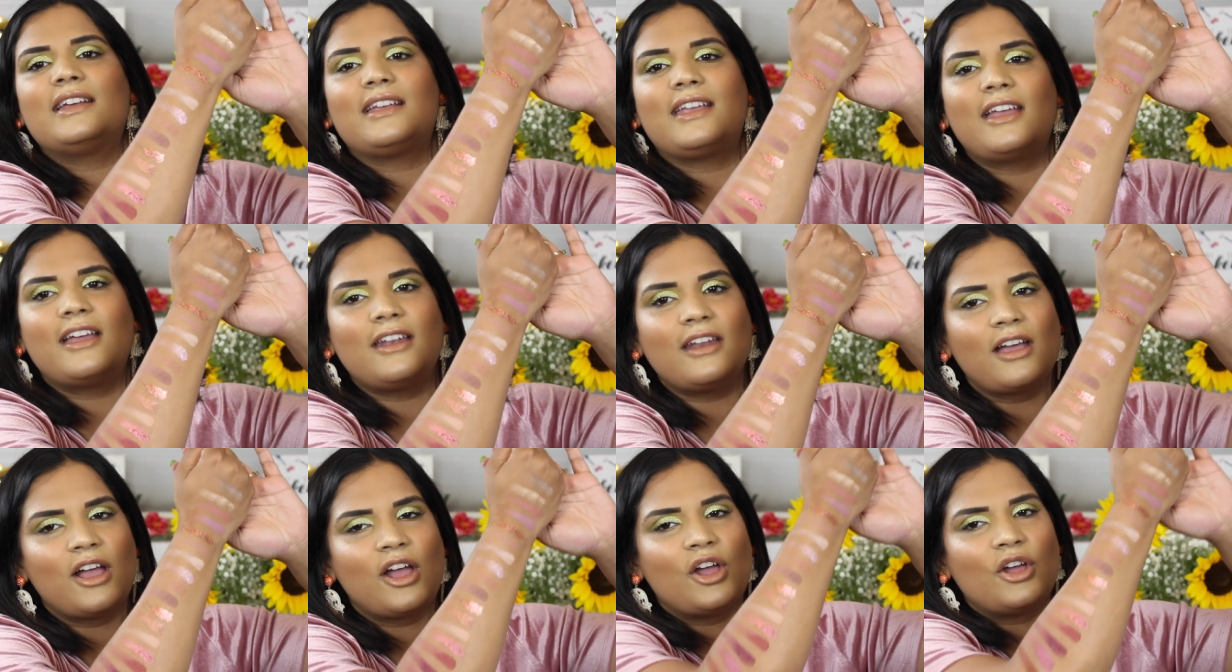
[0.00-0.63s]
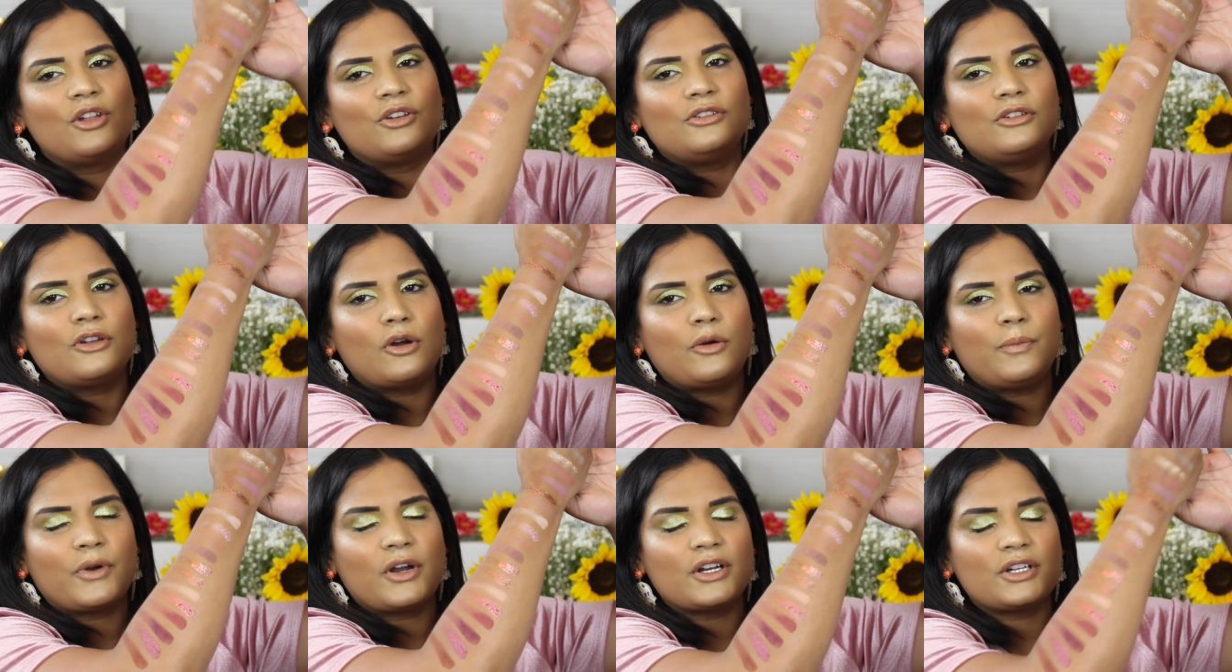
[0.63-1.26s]
Again,
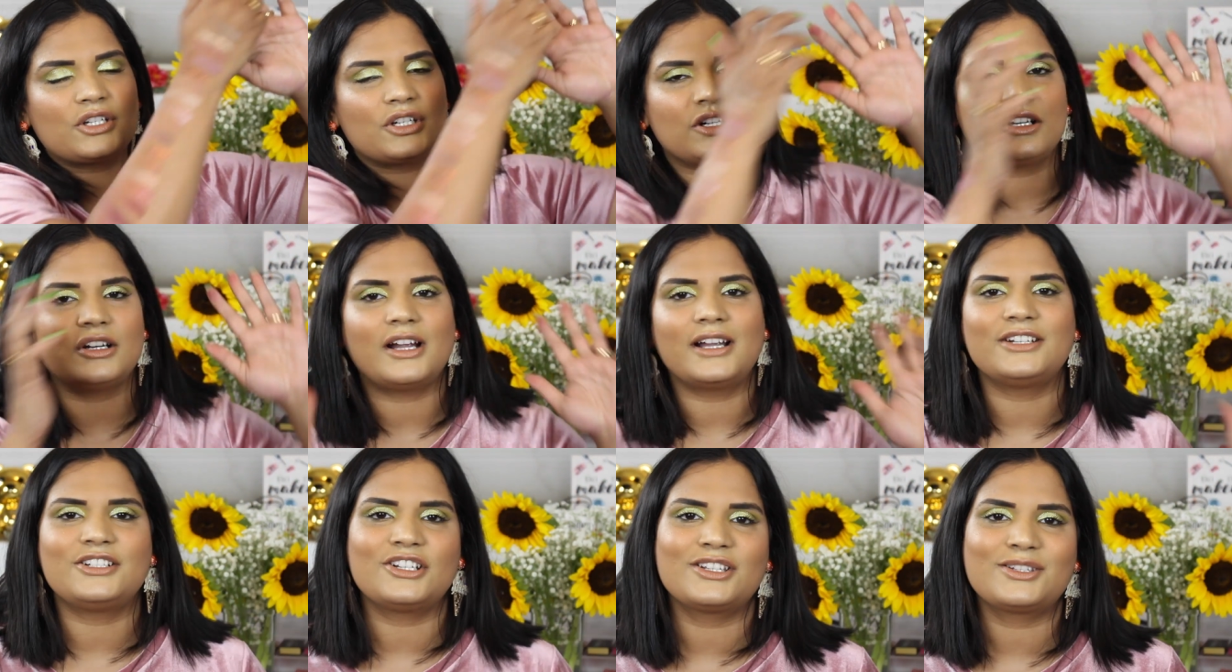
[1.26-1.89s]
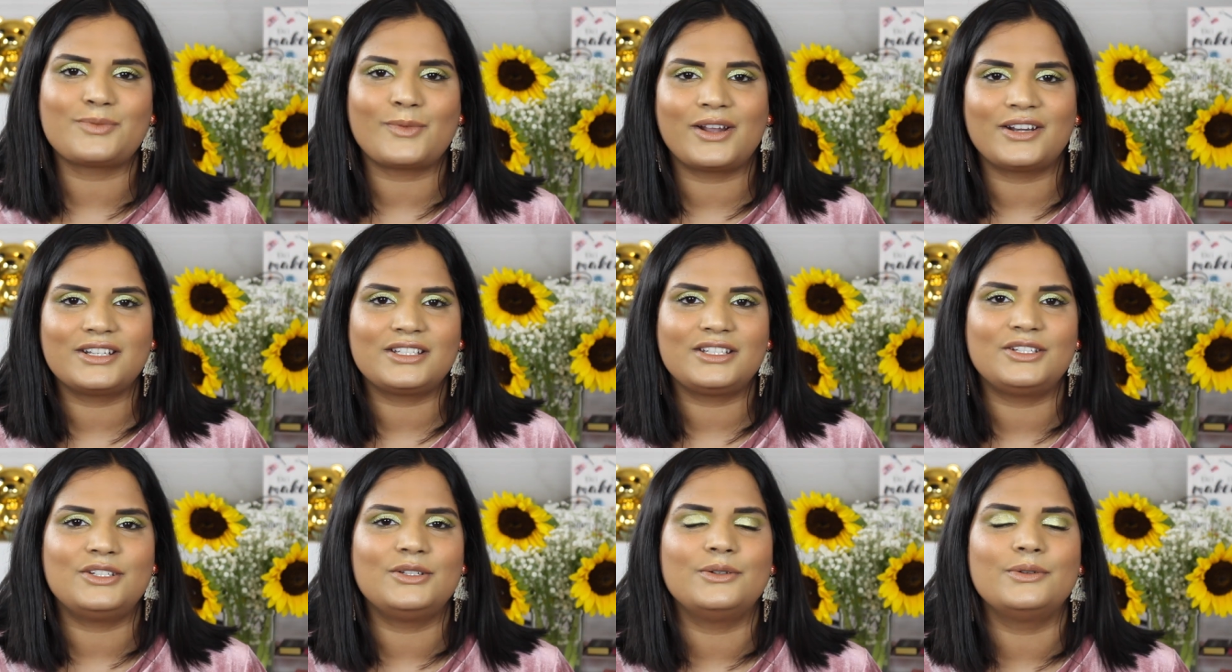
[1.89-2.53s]
no pressure. I just
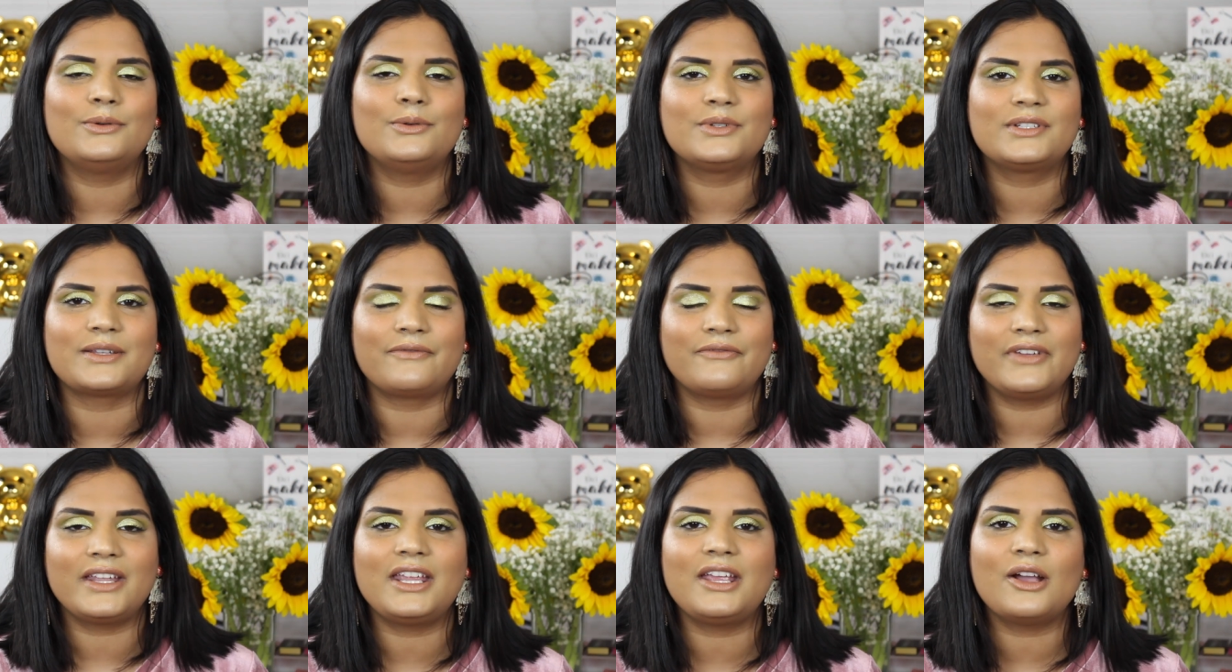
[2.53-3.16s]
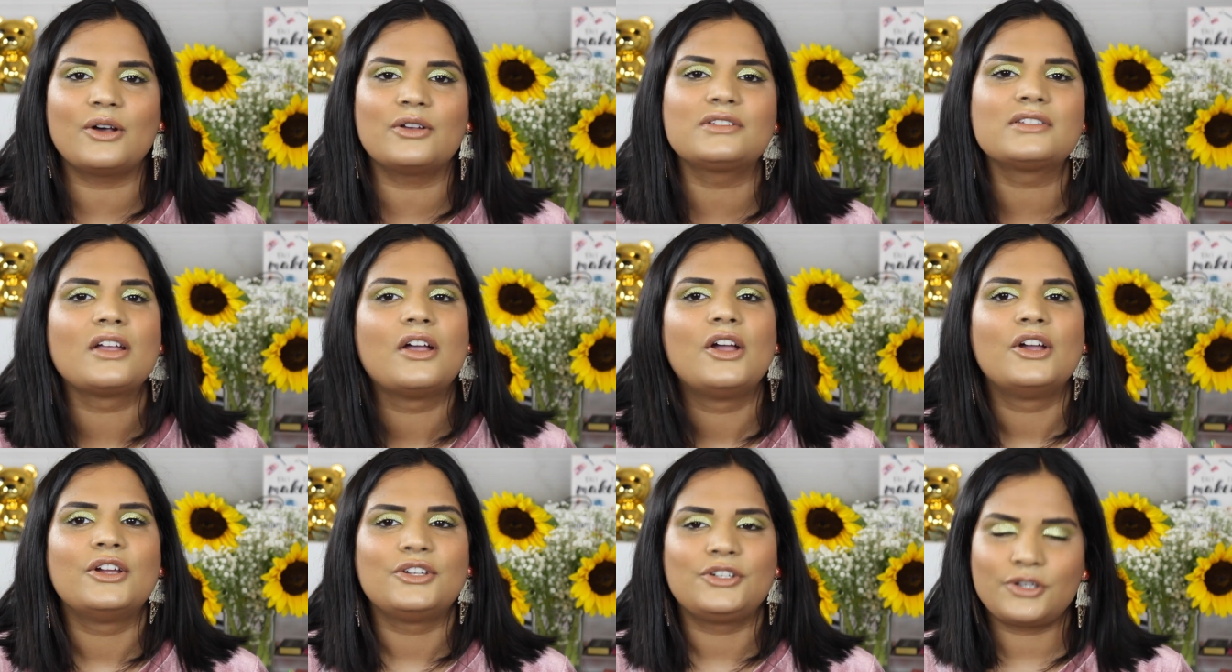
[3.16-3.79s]
wanted to do some videos
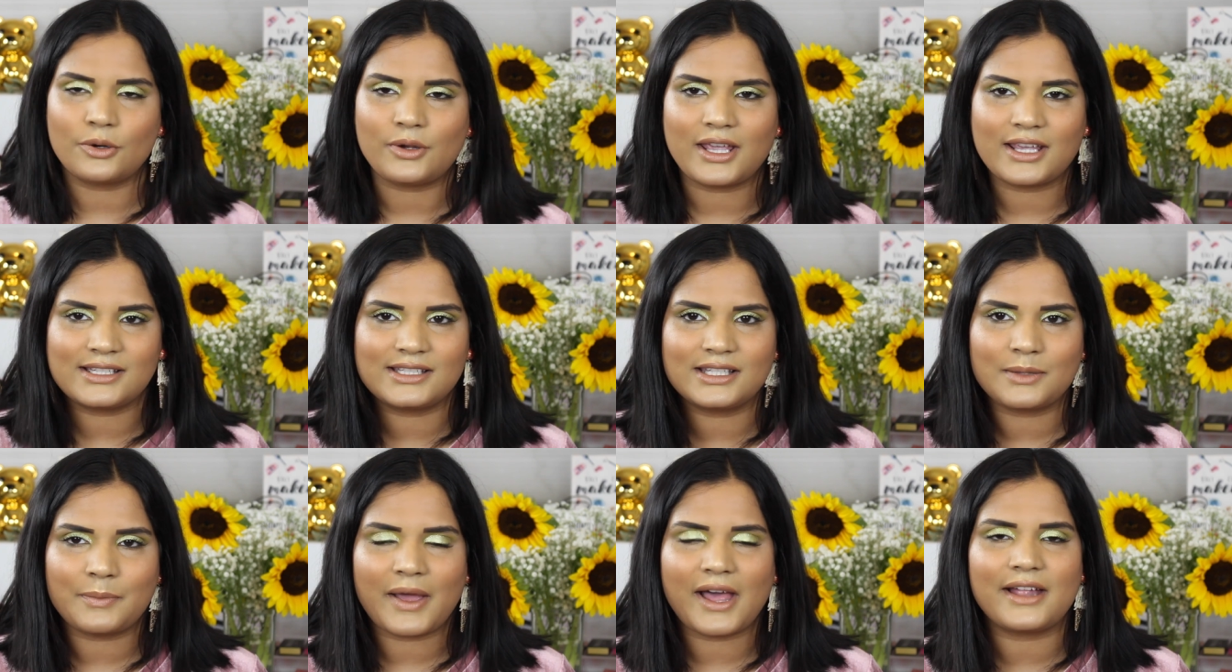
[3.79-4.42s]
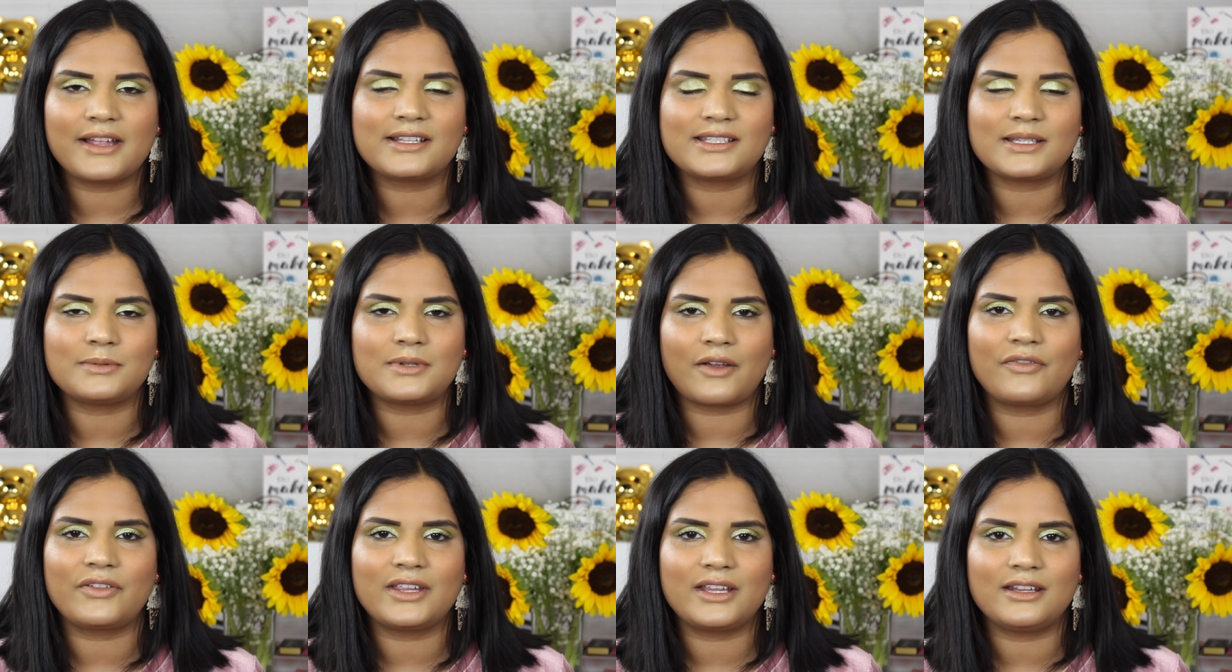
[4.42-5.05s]
showcasing the palettes. I'm
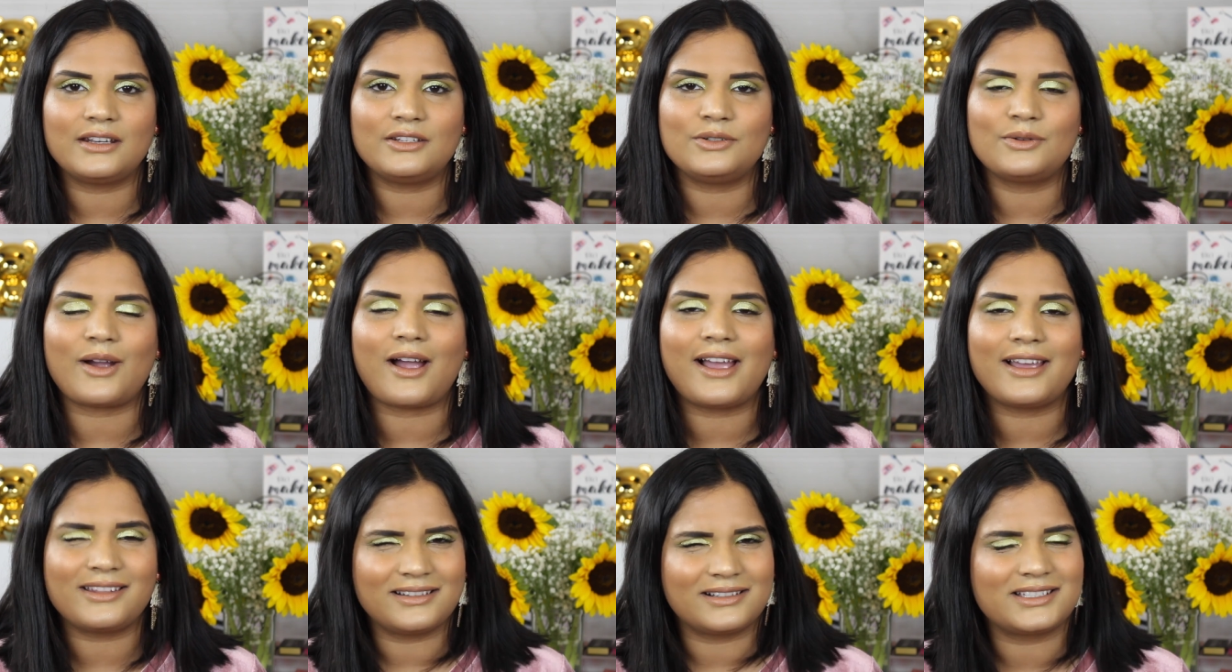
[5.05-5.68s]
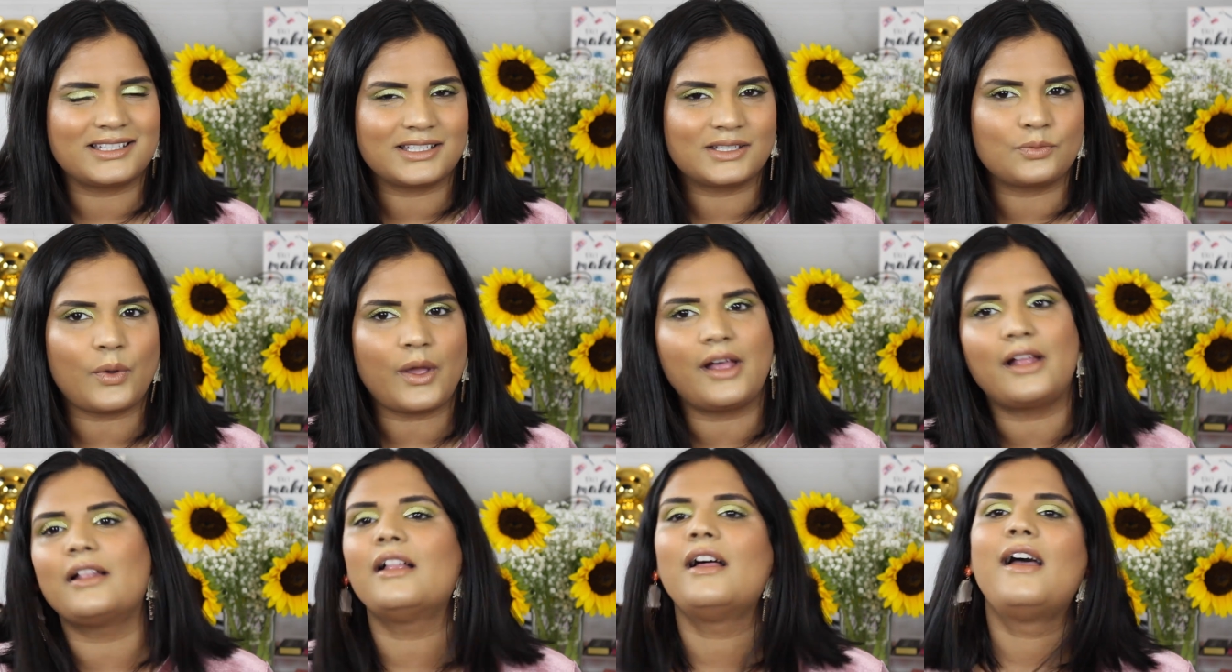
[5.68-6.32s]
definitely going to do eye looks as
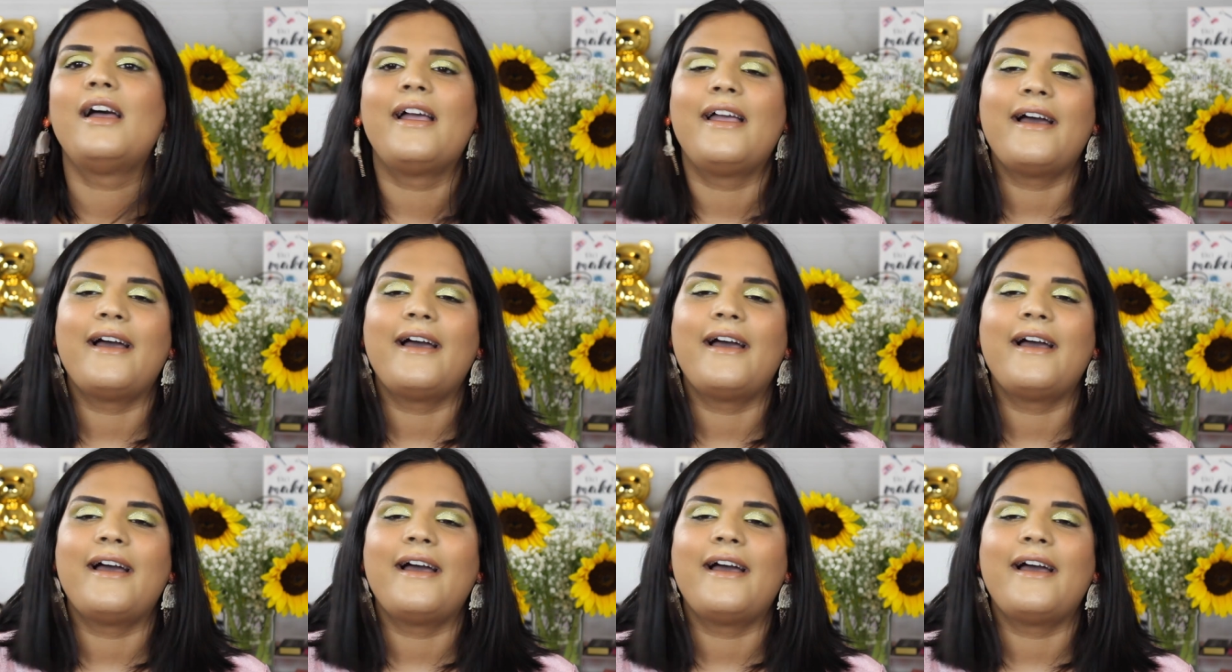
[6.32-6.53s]
well.